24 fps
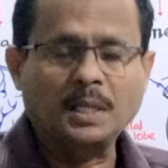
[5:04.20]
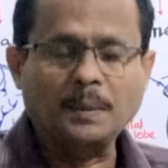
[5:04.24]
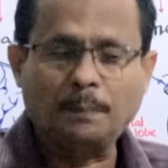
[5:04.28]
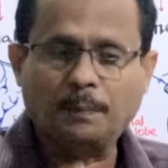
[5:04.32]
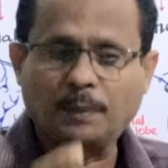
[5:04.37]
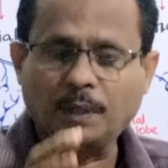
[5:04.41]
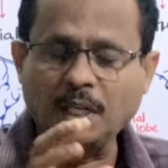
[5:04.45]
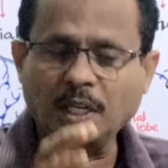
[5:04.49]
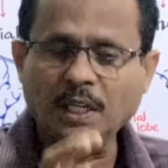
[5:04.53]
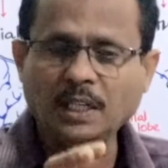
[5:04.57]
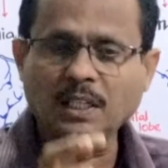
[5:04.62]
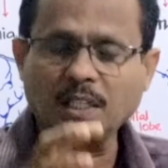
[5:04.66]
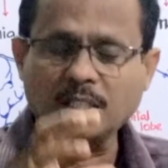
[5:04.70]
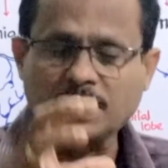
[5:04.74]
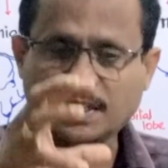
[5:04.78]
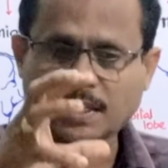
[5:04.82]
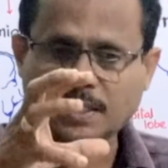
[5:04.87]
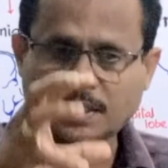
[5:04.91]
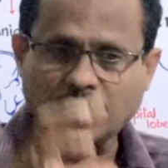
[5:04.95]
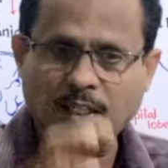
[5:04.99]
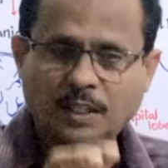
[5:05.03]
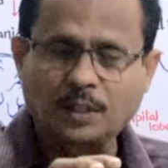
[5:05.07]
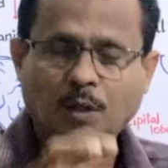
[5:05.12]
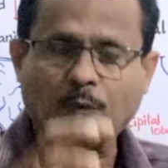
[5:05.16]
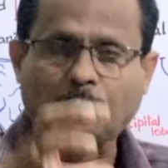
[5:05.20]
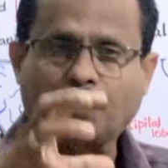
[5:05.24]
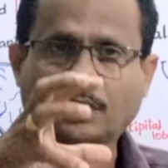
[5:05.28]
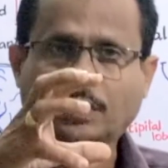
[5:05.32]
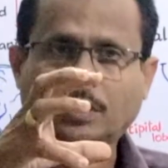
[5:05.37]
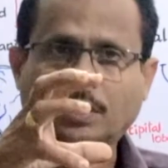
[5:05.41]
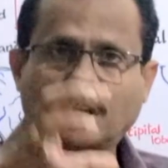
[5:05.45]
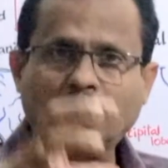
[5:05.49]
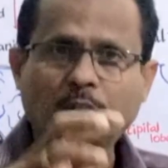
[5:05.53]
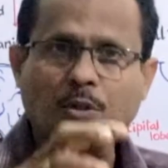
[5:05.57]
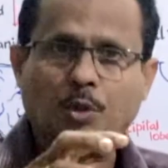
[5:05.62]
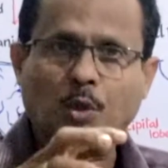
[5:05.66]
brain is the center for
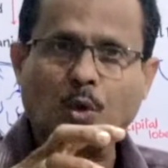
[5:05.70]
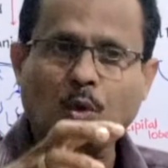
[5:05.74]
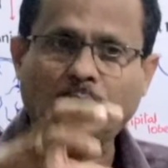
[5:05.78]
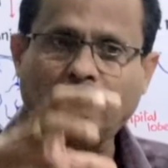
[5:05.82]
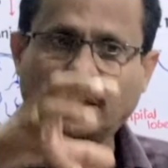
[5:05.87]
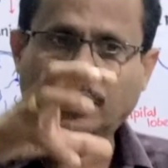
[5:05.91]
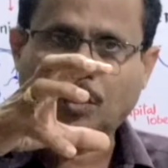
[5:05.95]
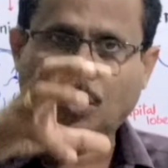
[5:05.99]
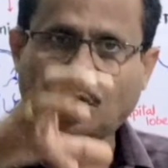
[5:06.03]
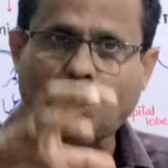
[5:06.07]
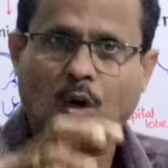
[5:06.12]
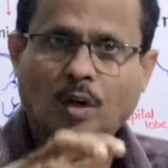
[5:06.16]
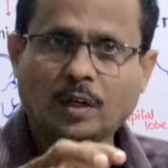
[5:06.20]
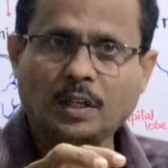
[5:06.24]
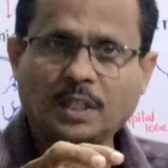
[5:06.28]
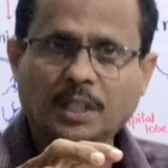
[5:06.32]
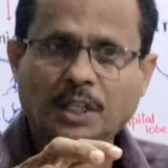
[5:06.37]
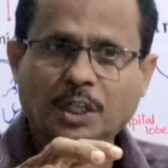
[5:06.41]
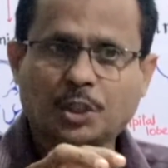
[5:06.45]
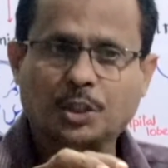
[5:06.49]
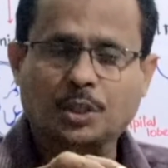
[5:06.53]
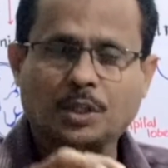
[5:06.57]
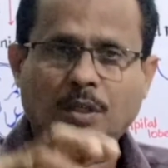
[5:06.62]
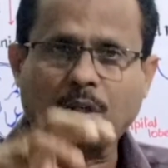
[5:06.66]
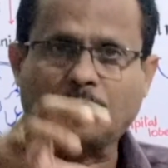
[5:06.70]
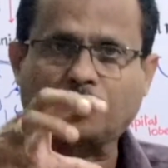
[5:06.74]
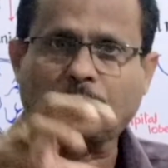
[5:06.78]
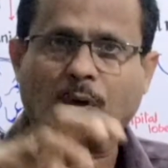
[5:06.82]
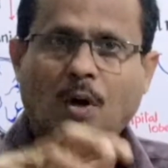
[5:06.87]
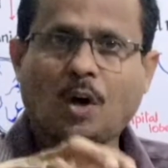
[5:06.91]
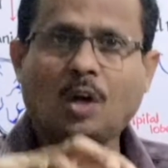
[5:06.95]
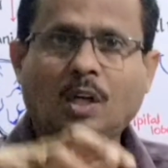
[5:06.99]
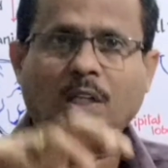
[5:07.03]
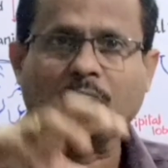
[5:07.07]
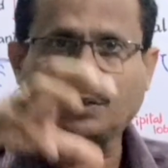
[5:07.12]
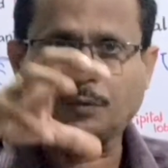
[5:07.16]
control and coordination of
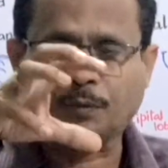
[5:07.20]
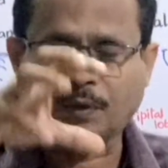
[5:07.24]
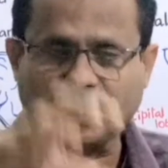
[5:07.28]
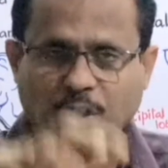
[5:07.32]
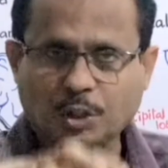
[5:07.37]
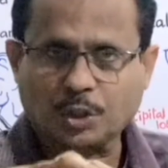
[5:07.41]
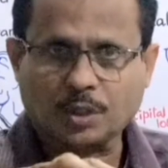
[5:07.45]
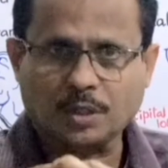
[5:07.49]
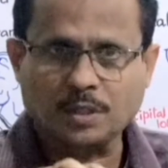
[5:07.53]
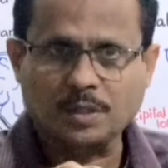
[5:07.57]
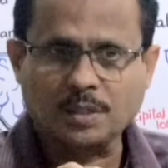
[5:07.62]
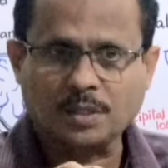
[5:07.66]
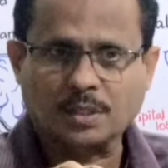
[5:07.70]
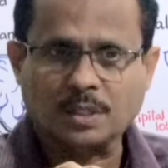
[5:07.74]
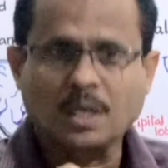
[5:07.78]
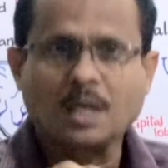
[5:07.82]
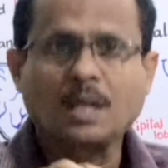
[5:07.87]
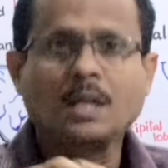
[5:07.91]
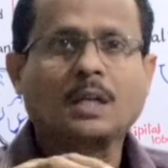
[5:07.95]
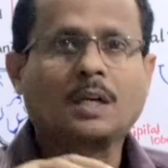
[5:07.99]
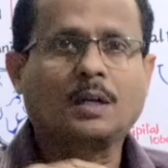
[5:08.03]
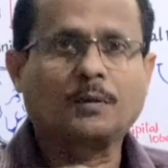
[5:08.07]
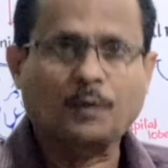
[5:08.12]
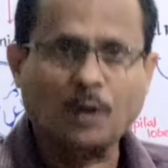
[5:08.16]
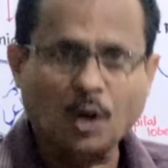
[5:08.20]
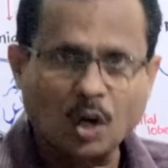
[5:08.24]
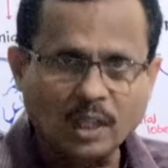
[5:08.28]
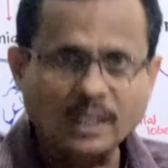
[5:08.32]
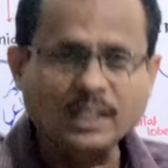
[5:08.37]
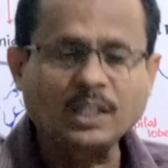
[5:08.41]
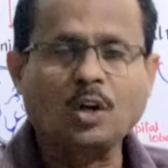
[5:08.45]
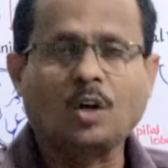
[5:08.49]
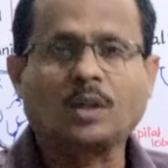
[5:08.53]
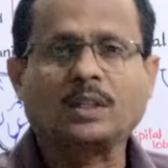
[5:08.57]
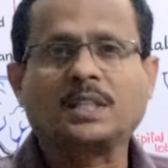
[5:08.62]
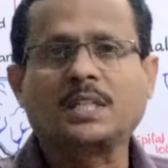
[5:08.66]
all the functions of all
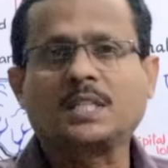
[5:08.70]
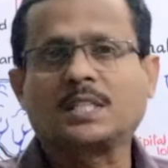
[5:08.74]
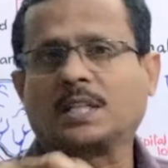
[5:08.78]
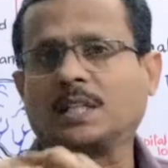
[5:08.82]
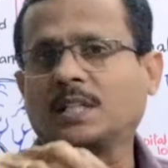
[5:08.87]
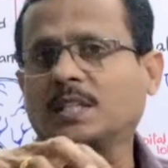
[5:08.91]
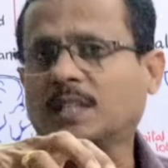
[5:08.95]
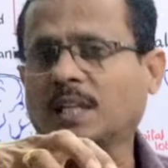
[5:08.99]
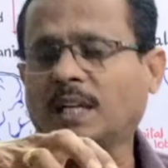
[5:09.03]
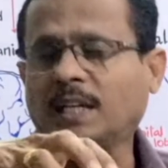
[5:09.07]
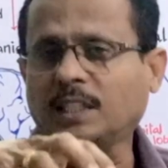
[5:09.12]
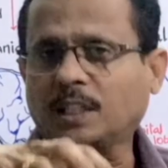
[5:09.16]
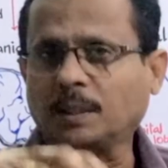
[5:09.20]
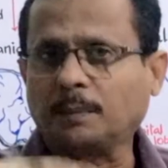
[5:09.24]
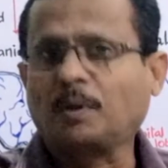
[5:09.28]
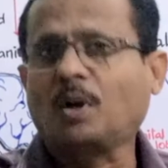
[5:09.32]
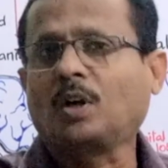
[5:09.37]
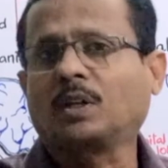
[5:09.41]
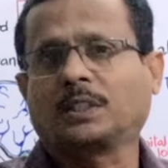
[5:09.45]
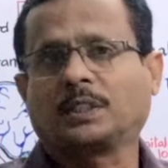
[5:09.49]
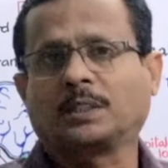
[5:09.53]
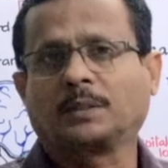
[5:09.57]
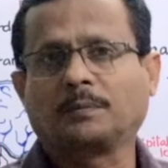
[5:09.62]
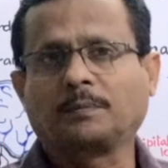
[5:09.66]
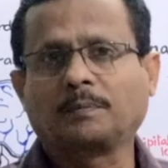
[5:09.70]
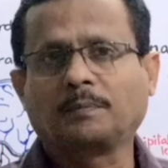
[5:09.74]
the organs inside the body.